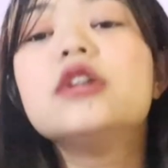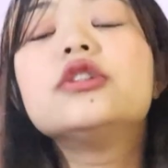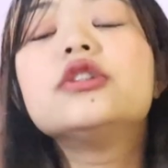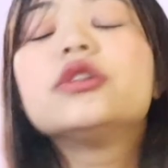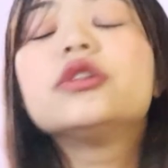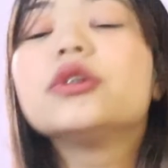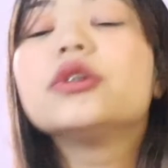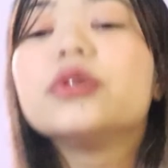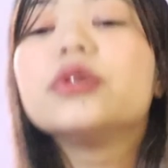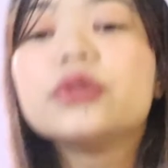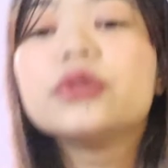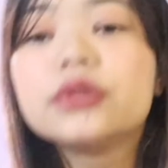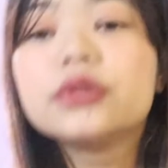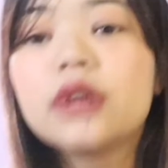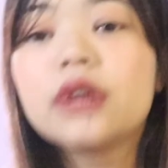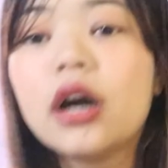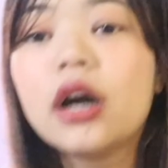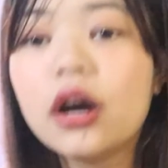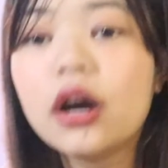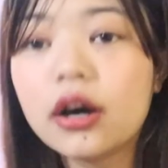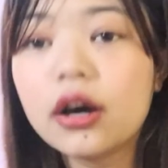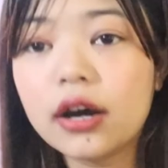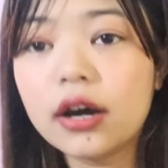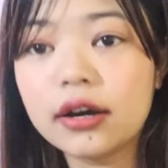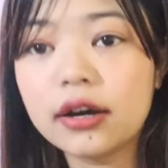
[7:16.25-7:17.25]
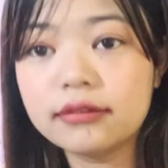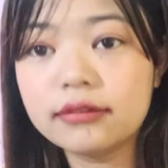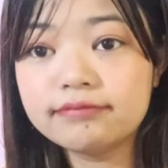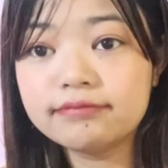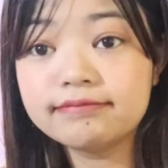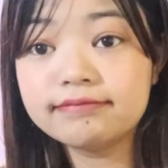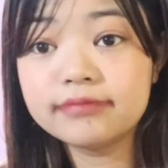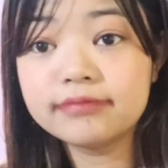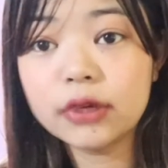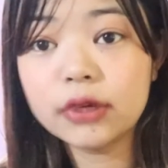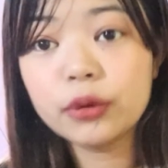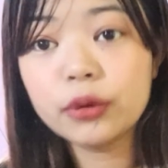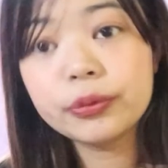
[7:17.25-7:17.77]
So
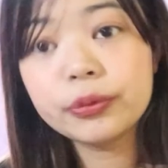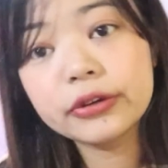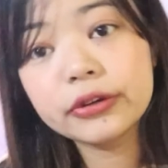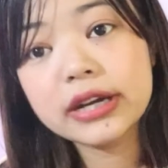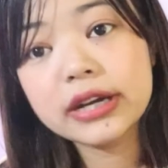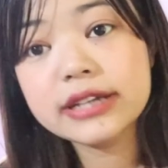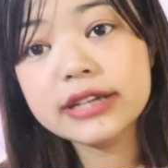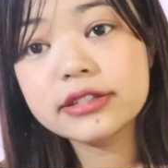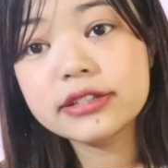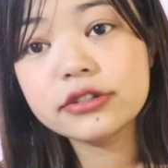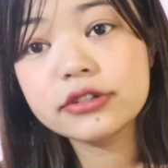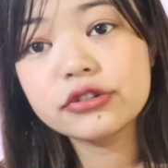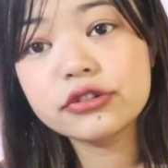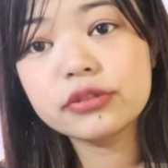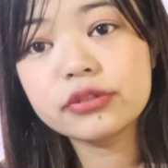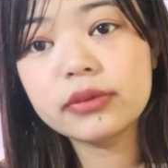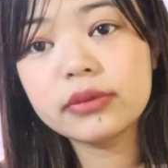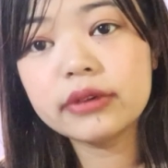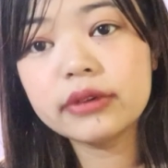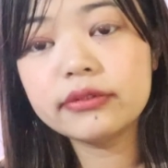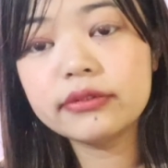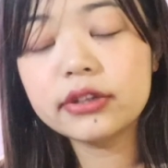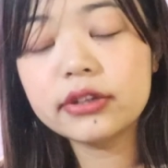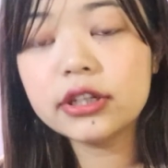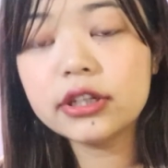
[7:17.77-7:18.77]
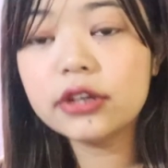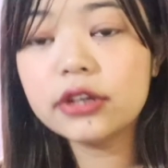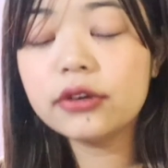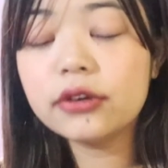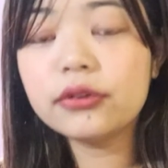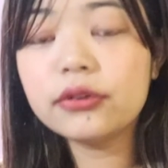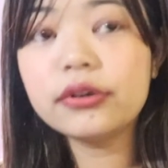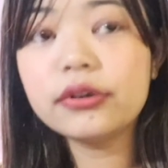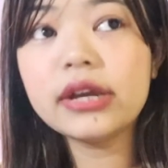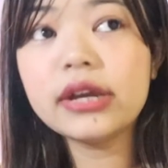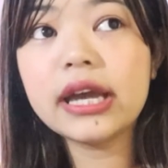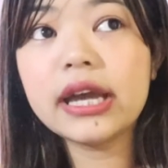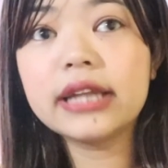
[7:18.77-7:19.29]
hope you guys enjoy my
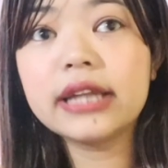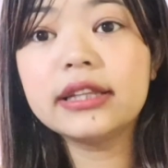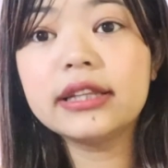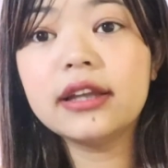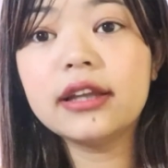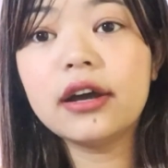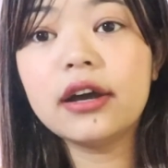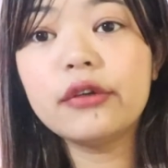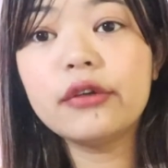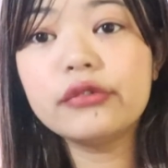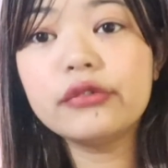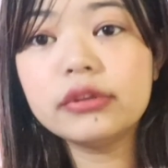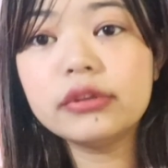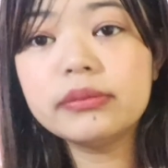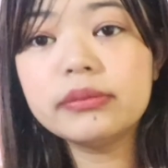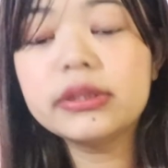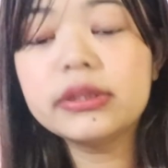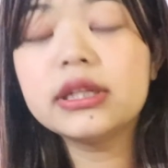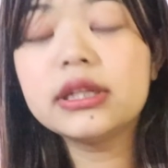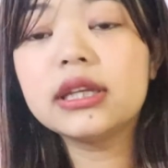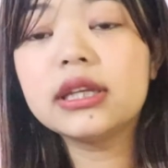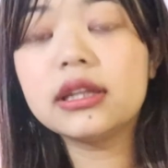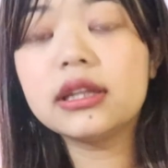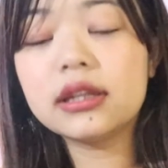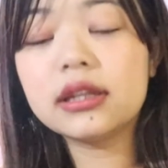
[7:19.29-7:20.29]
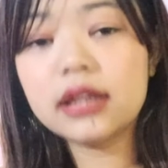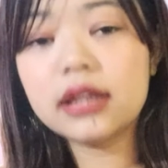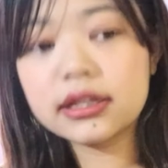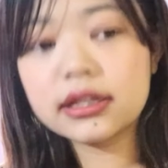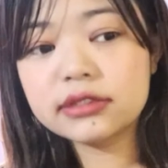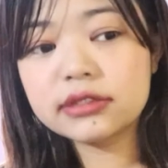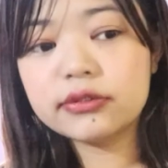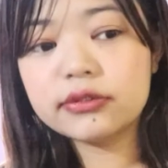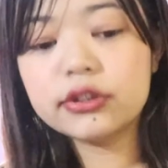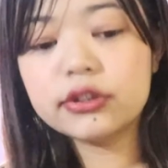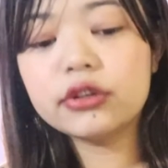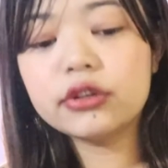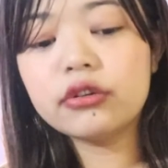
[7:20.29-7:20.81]
video, and we'll meet in the next
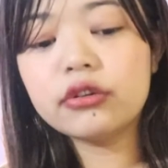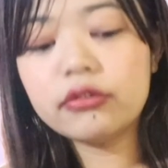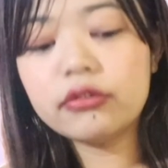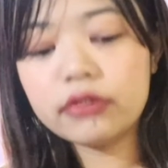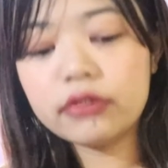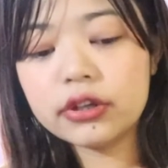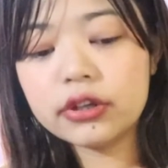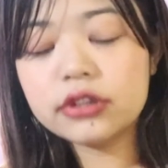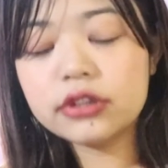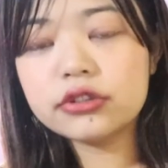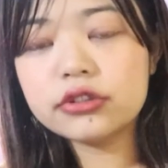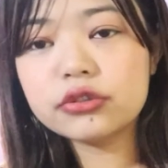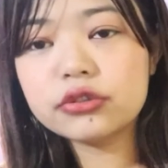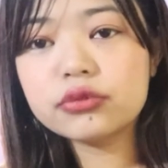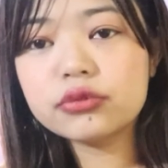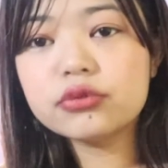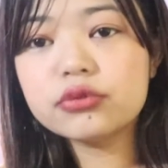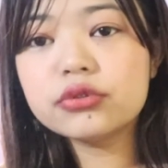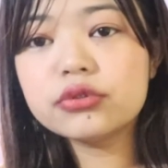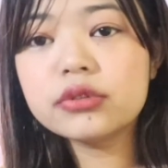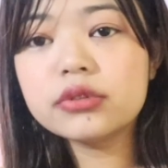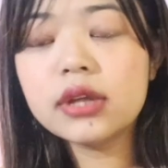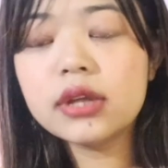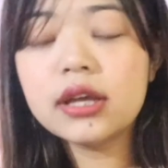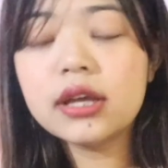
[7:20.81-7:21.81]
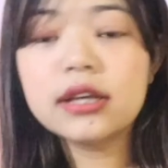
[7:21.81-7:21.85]
video very soon.